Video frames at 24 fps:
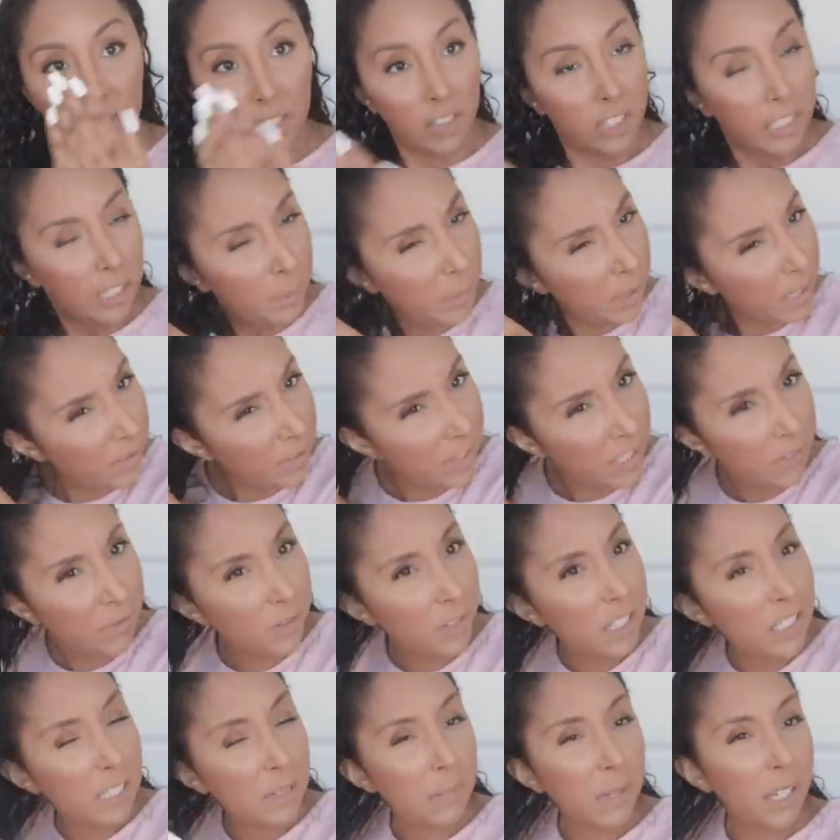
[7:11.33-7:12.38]
A little bit of a
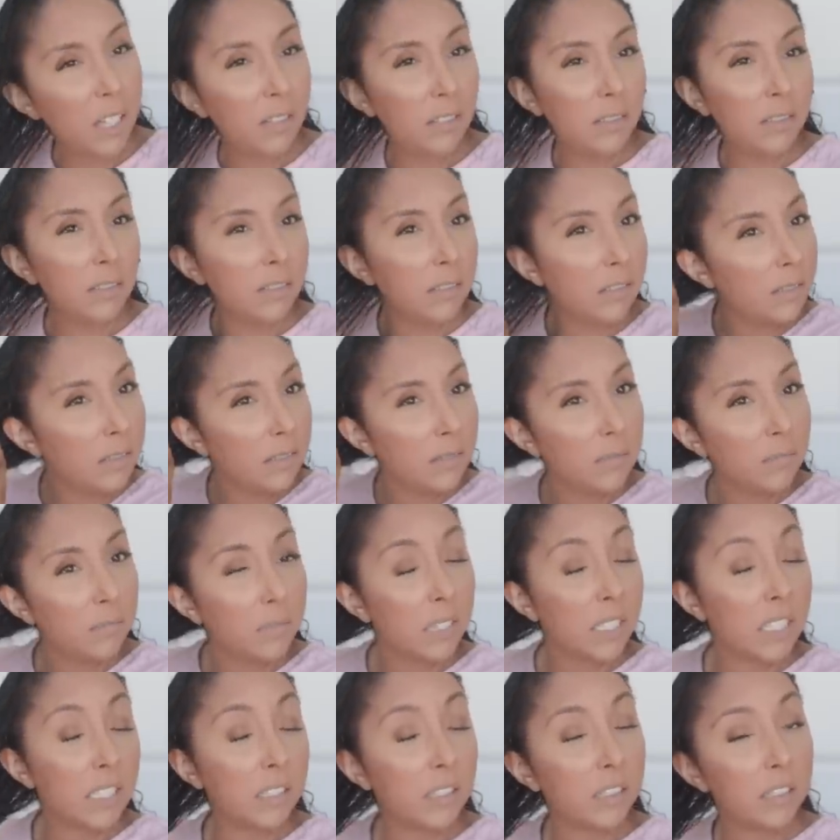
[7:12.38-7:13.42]
different smell,
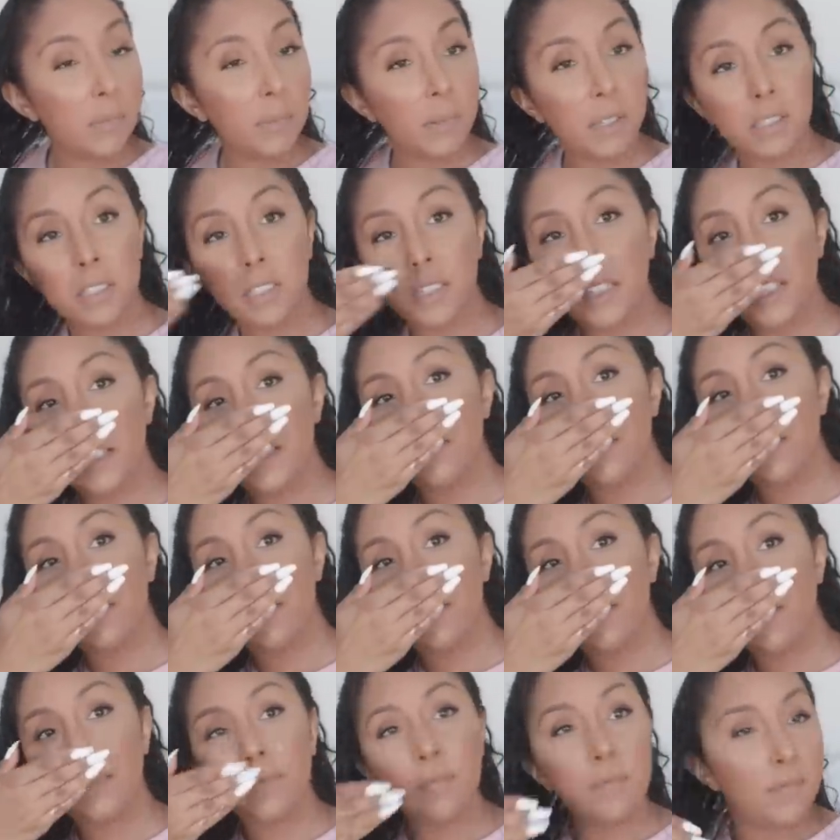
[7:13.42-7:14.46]
but still smells good.
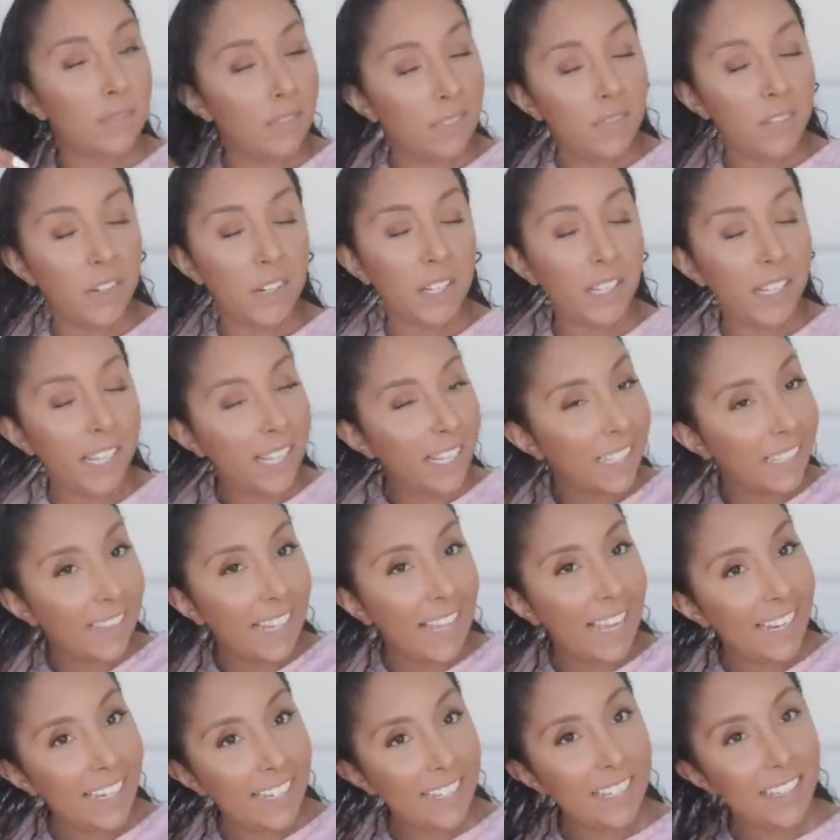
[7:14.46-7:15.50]
Very like
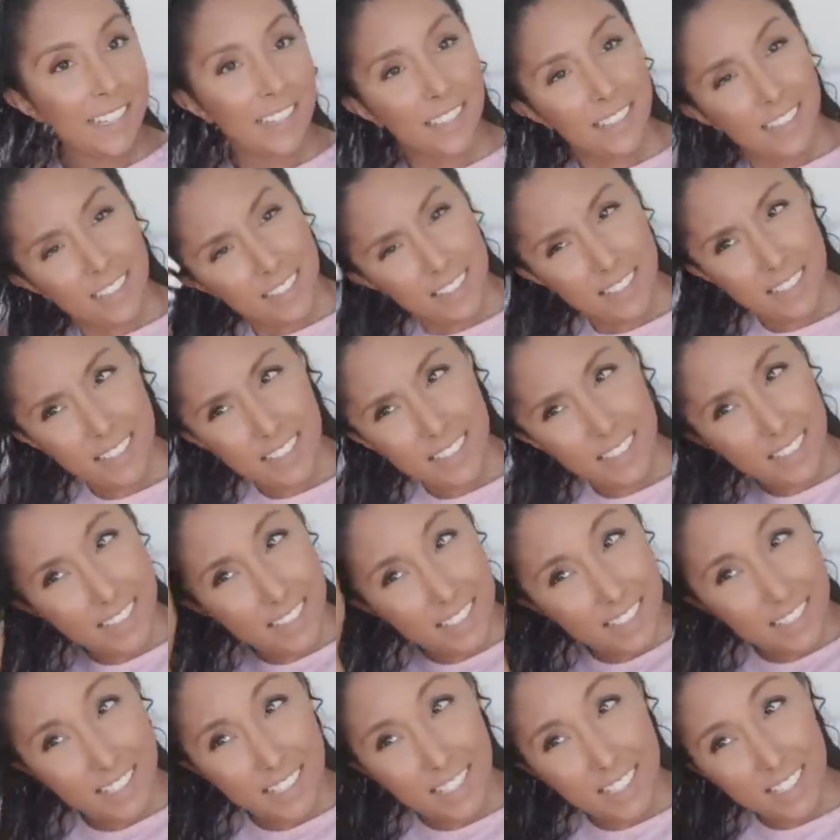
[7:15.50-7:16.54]
light
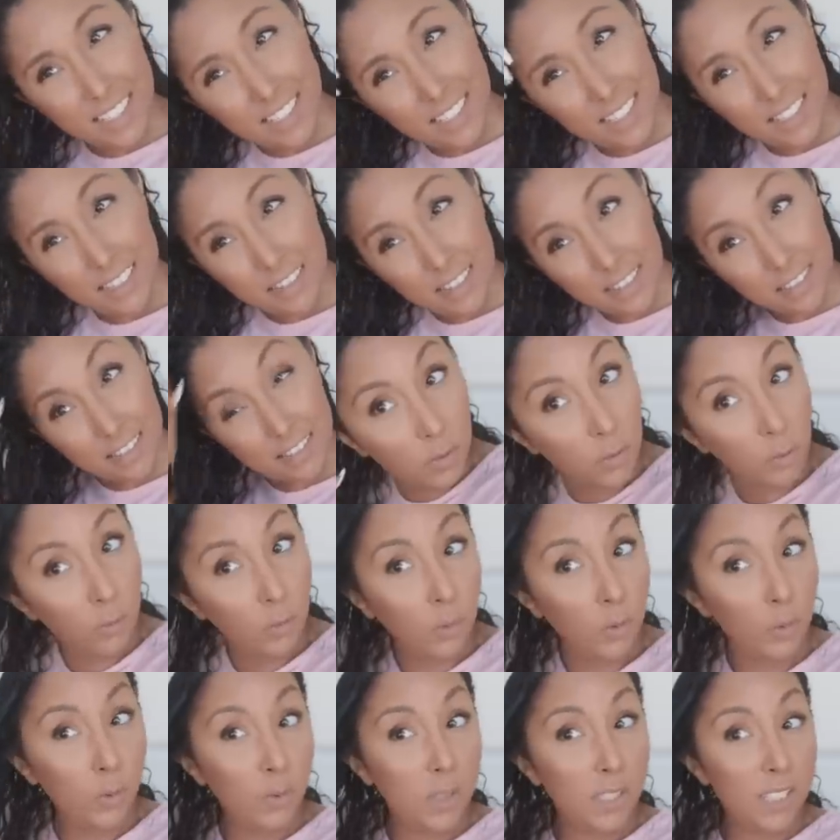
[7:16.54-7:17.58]
scent.
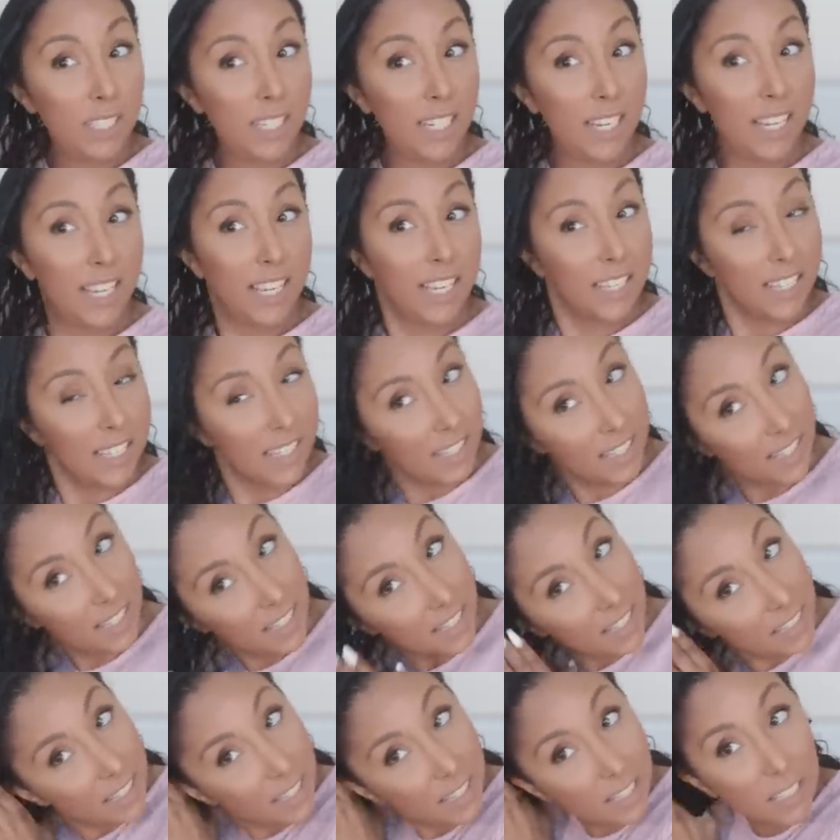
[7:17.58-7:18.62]
Roots to
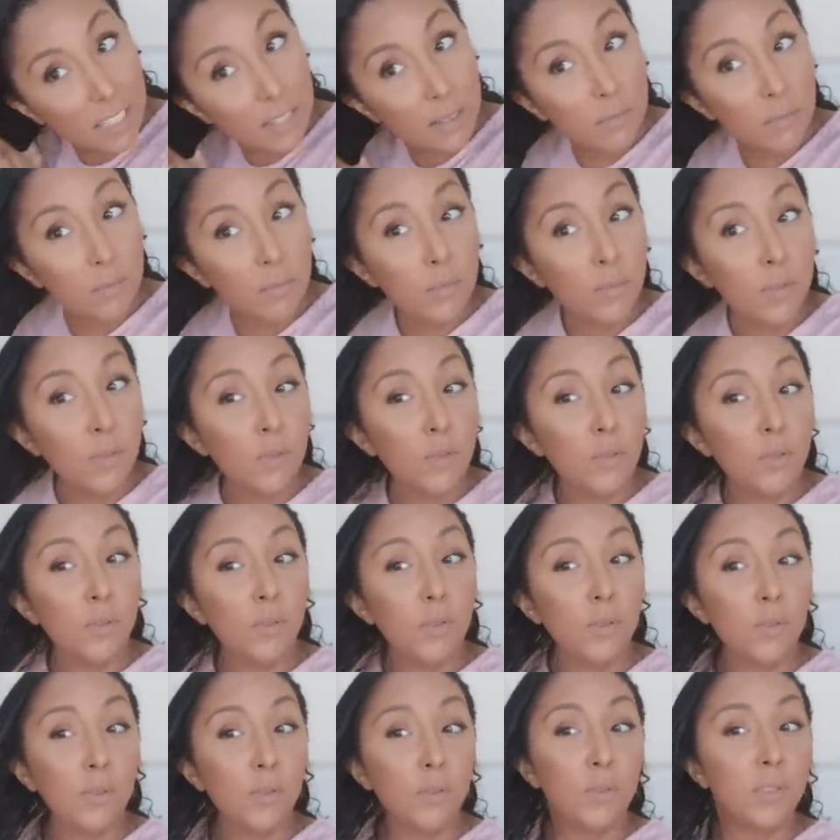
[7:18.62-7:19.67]
ends, smoothing
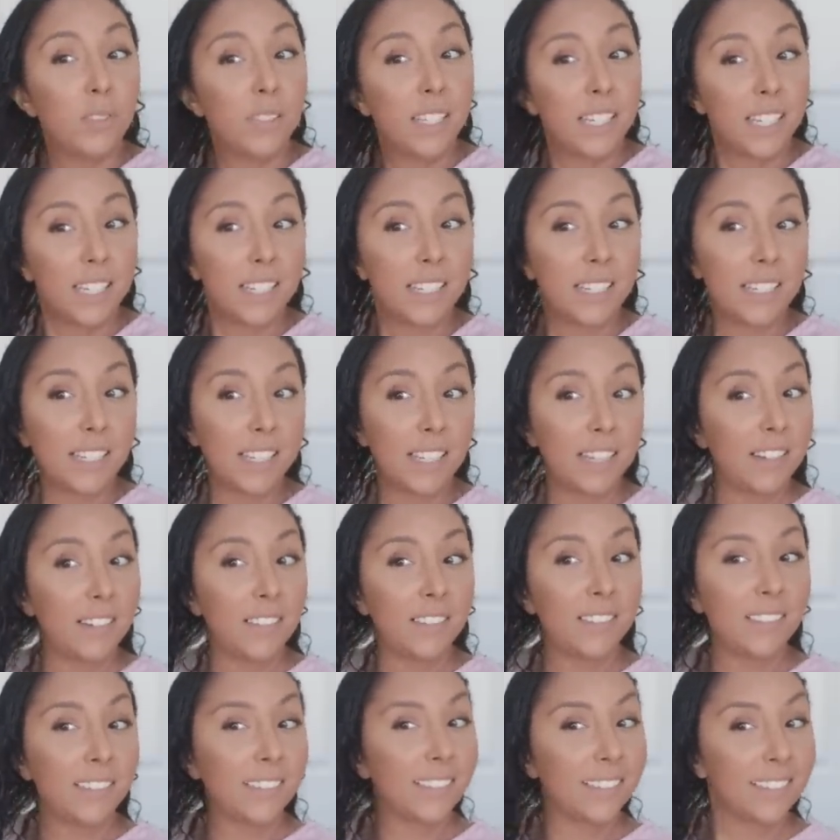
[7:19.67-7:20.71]
it
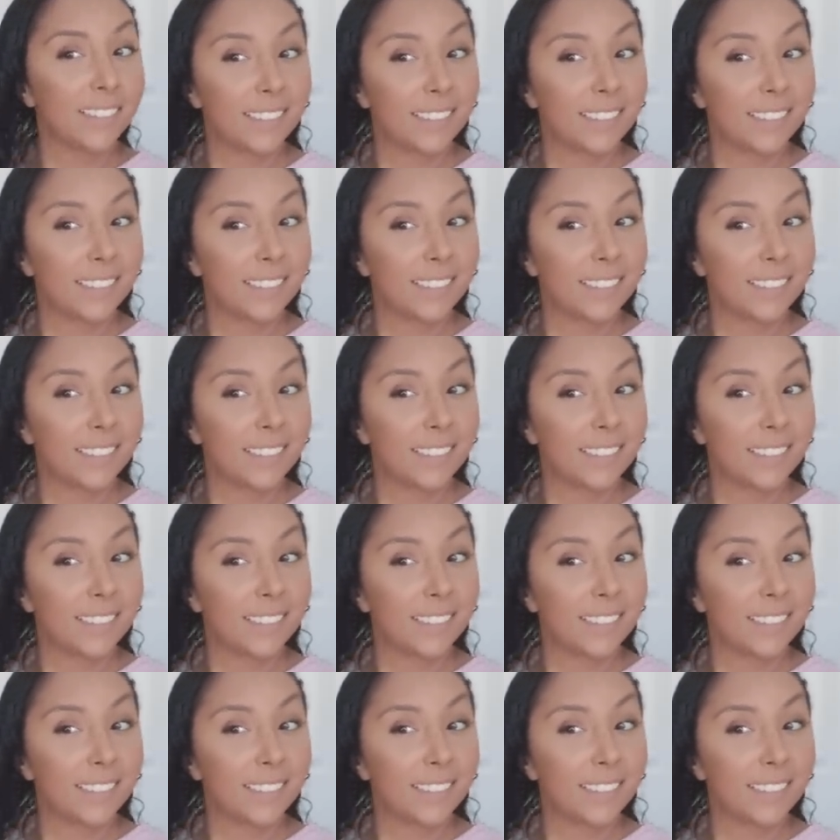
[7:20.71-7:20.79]
down.